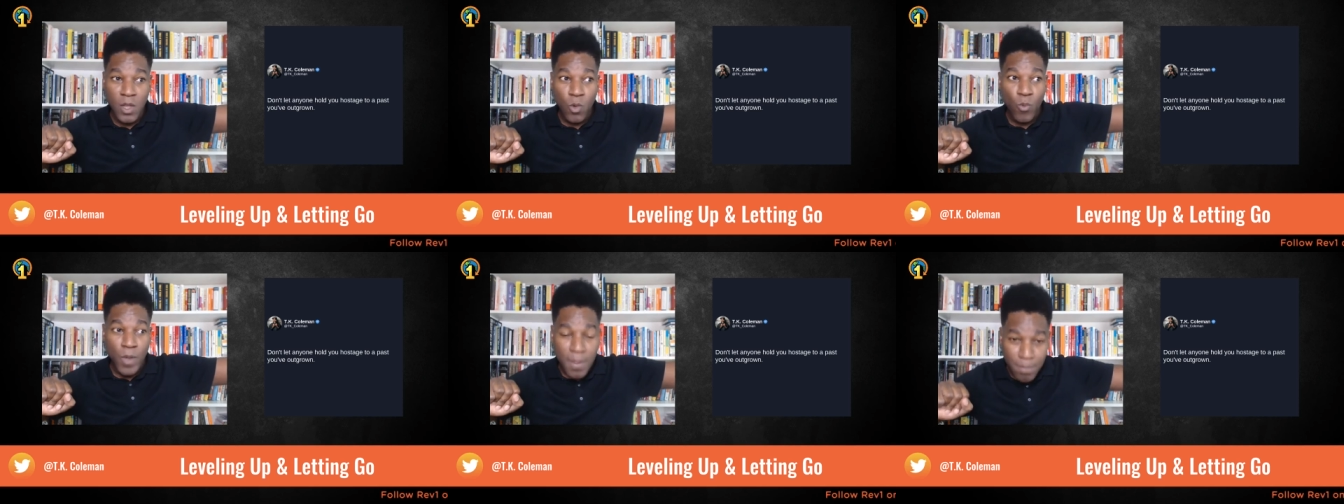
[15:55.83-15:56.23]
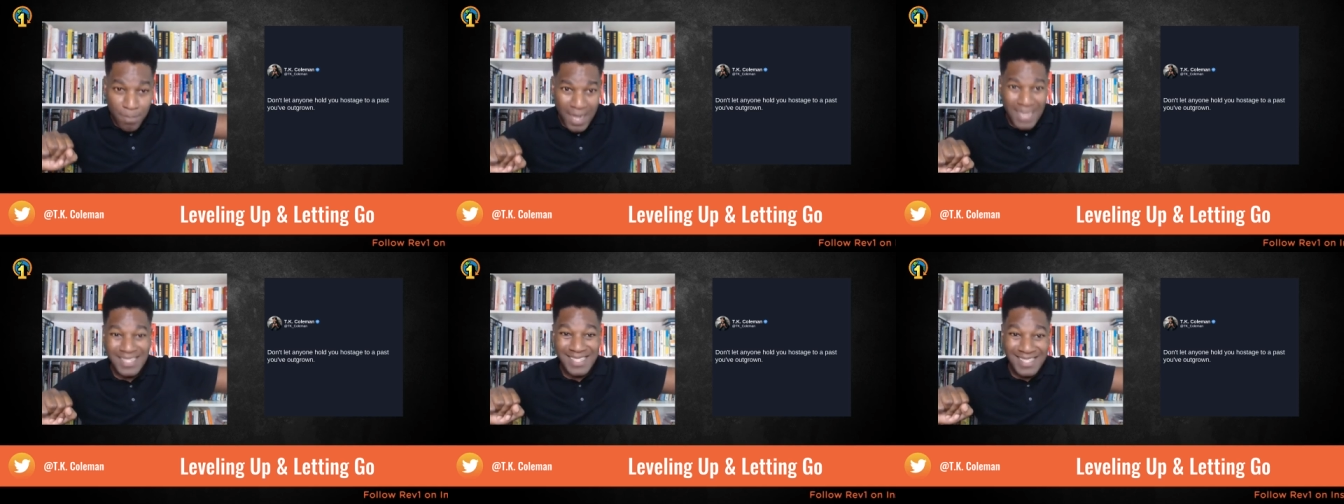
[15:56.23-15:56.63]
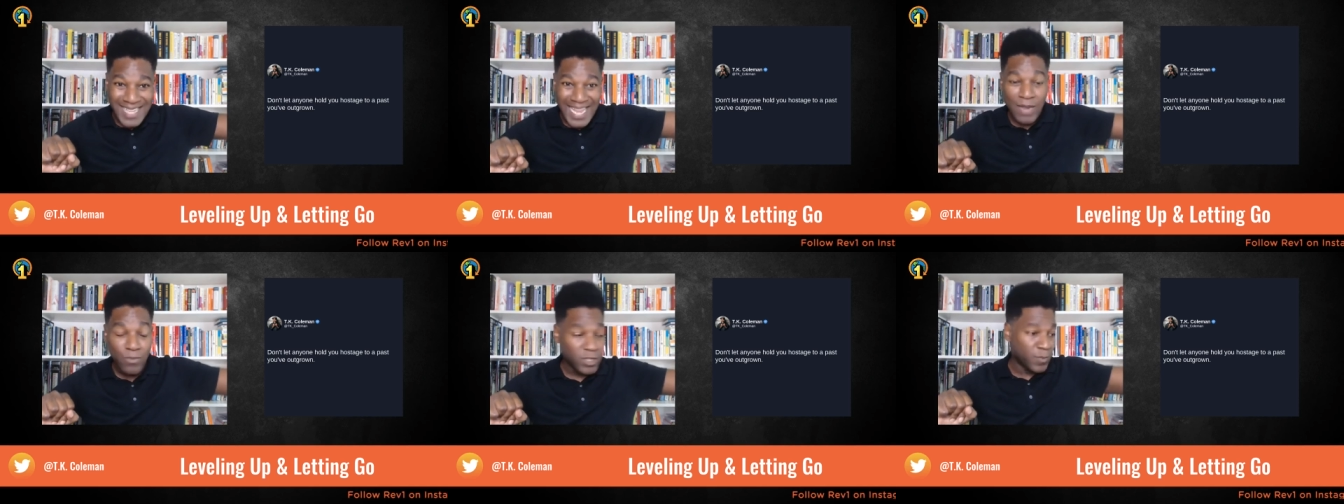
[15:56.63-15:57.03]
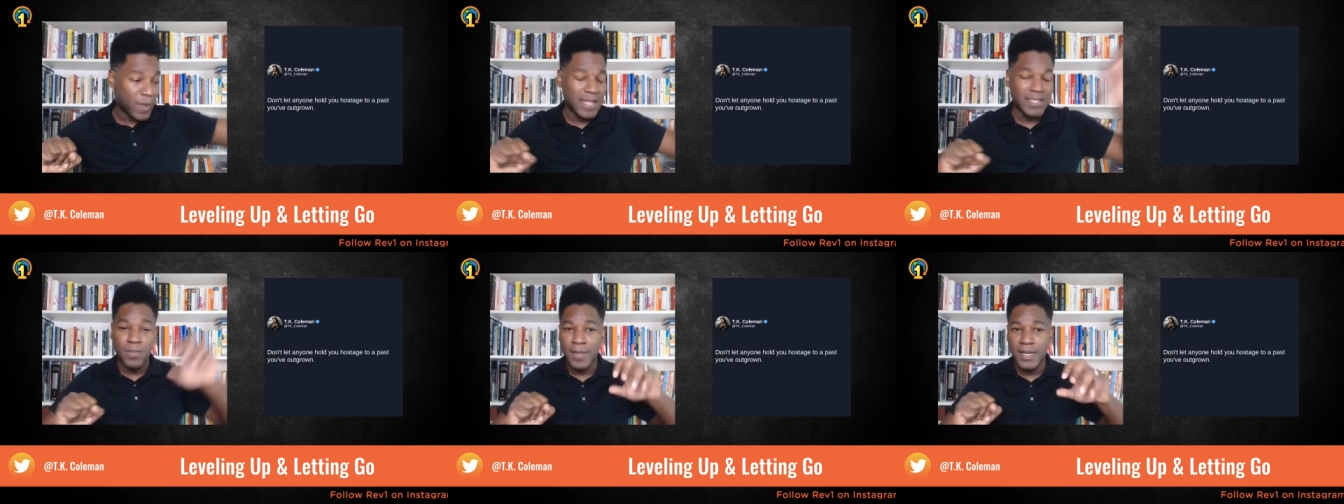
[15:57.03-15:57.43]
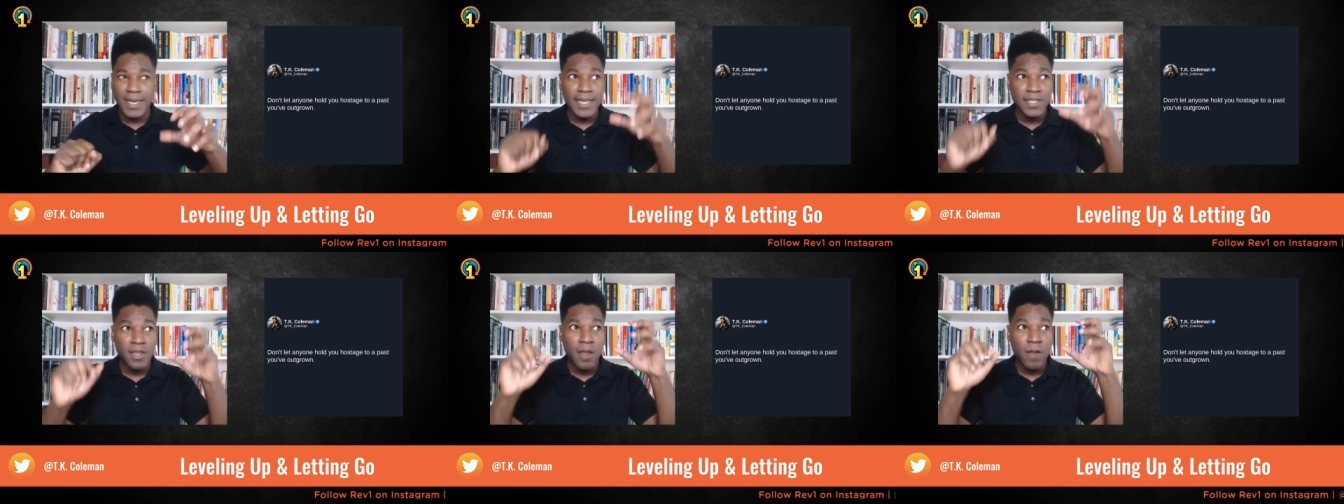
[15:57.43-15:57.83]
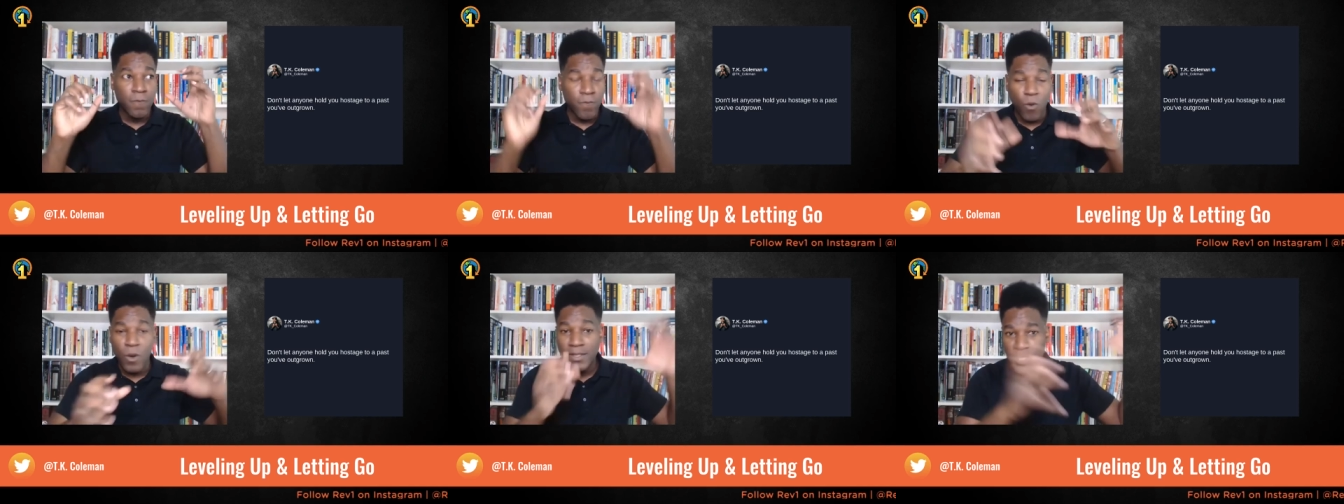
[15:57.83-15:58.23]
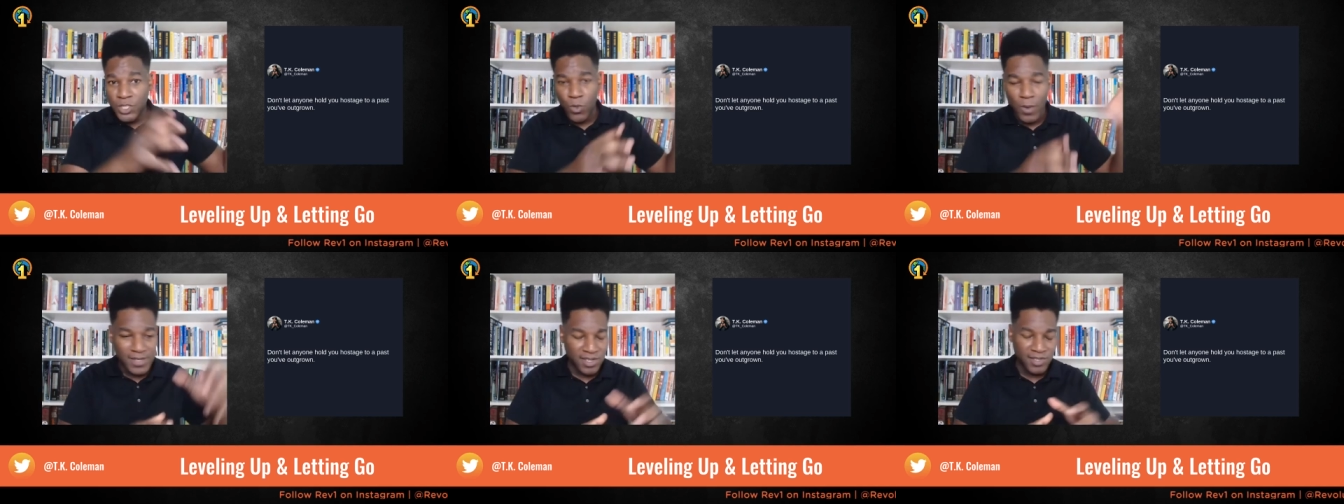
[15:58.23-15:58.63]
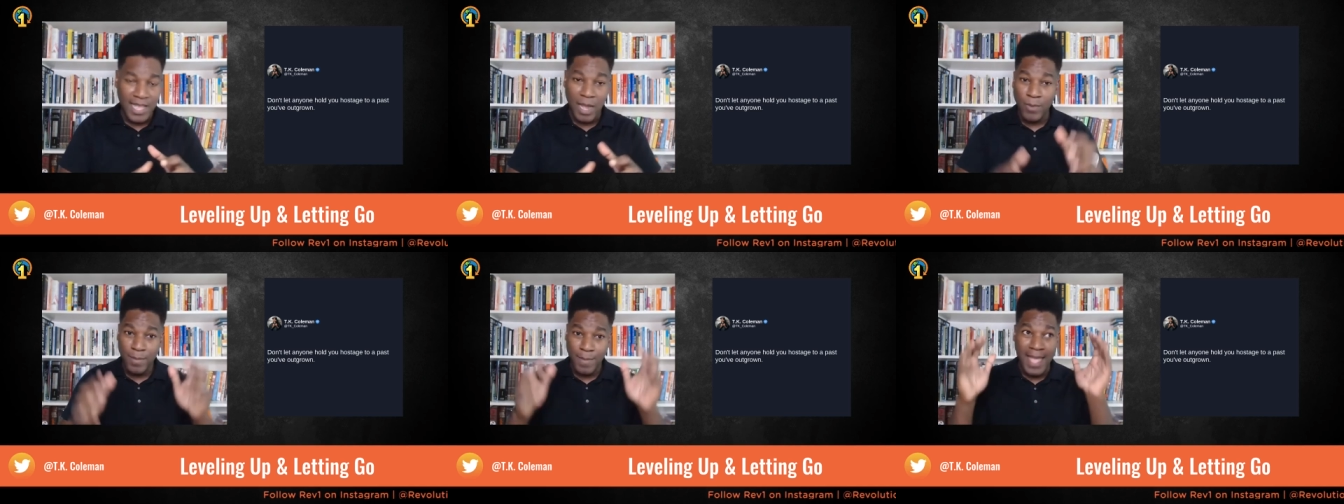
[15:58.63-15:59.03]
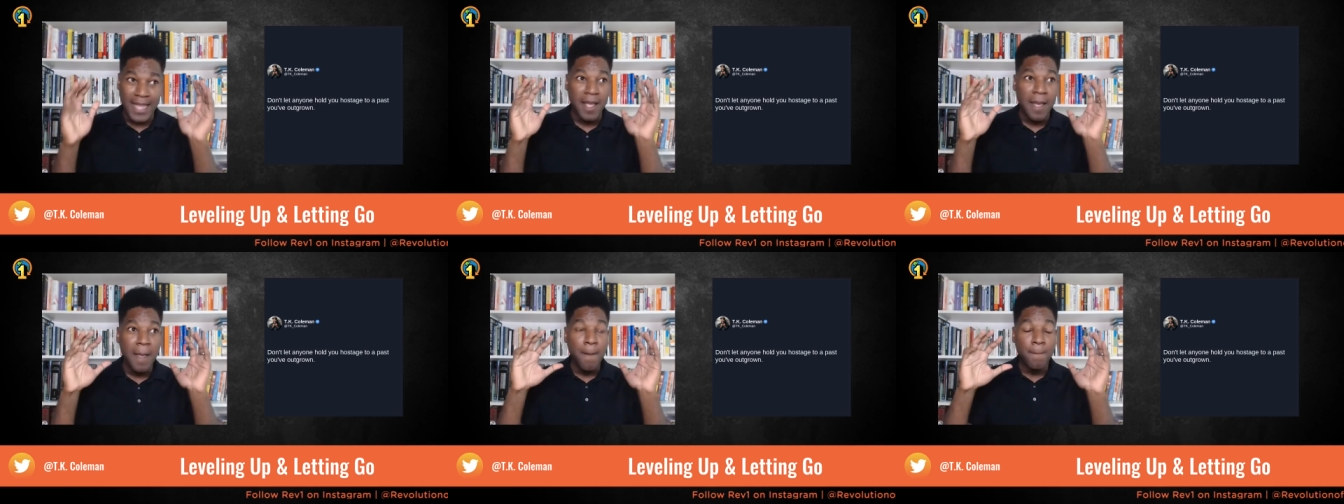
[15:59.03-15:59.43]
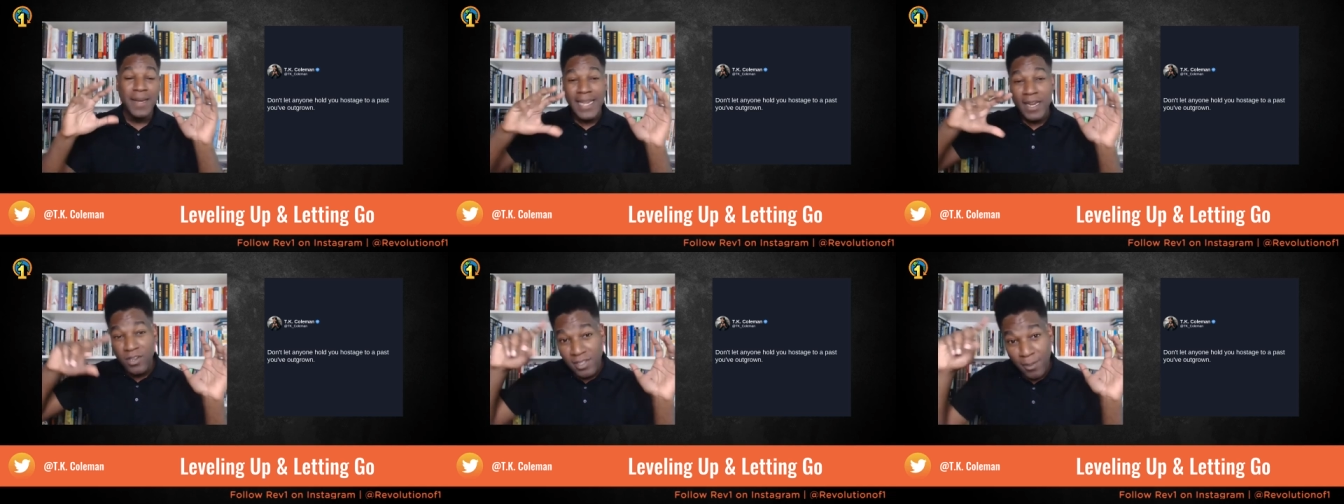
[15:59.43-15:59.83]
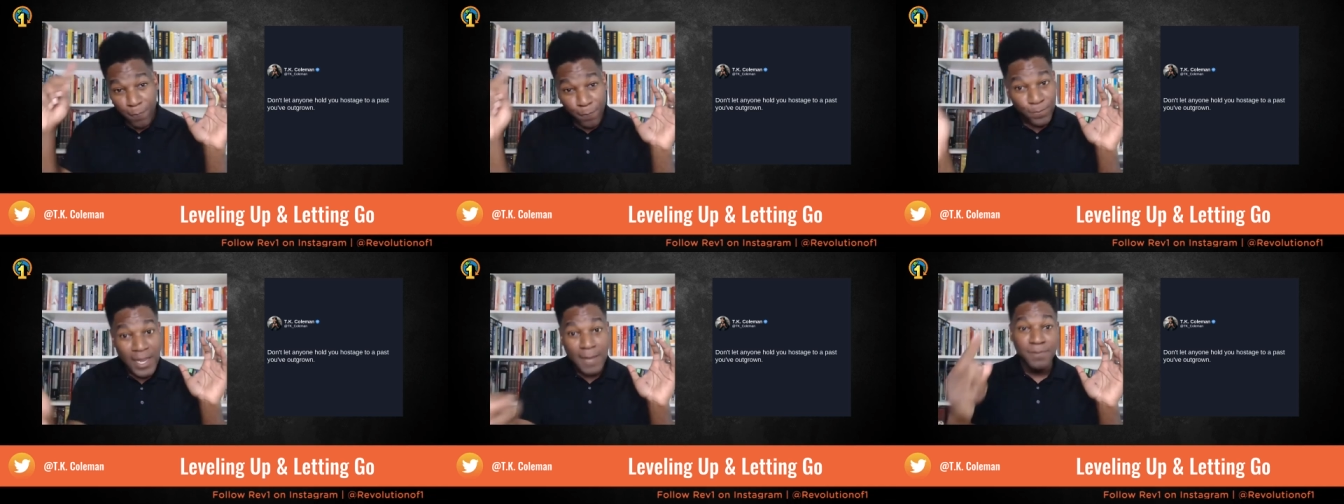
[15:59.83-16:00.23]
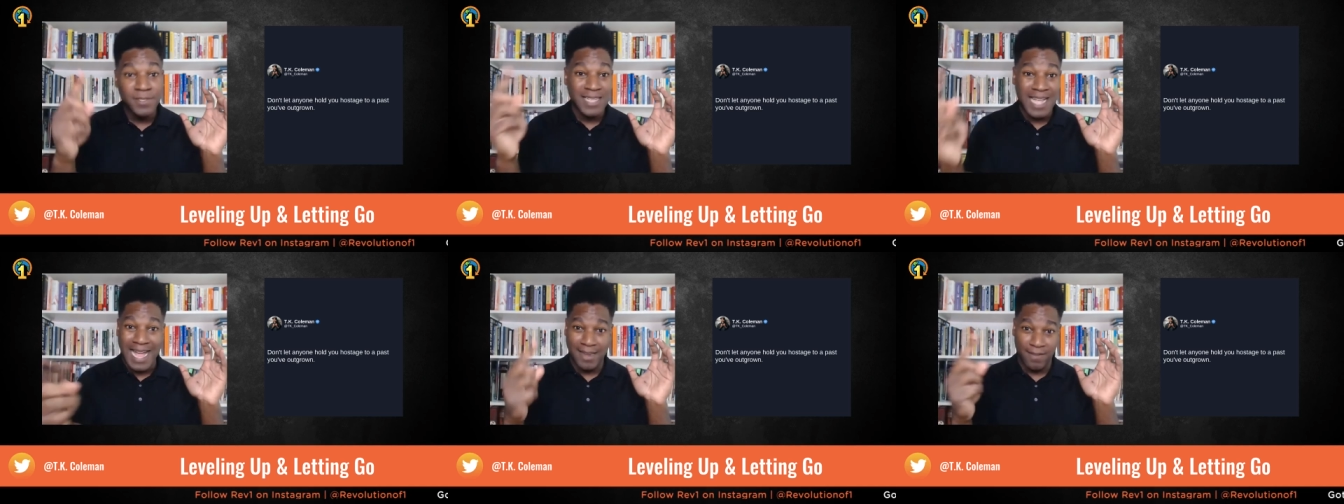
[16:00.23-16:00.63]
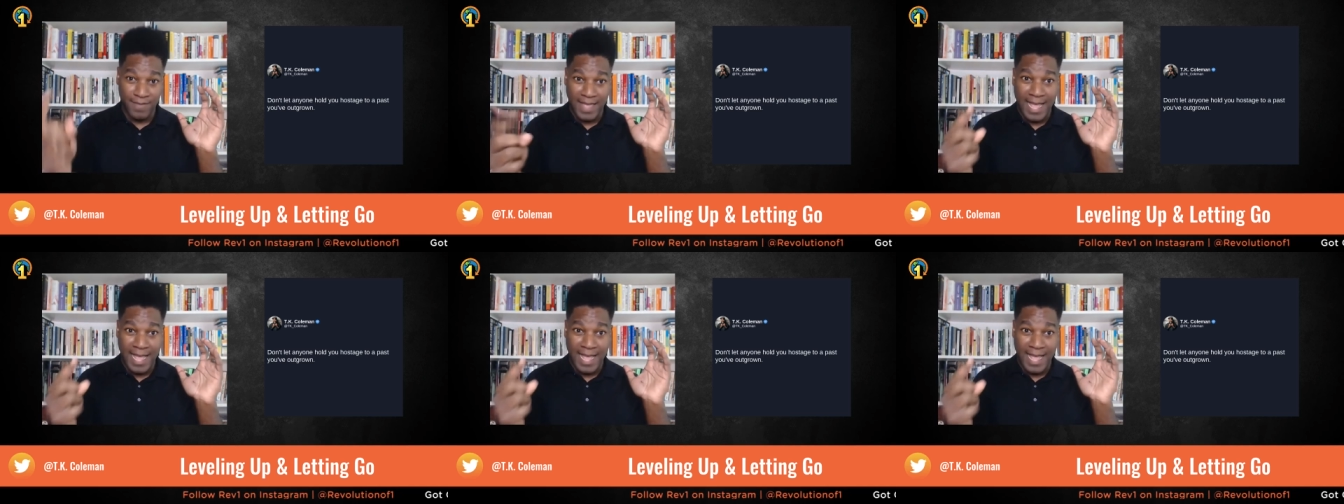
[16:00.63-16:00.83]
We must take responsibilities for the choices that we make. But here's the flip side of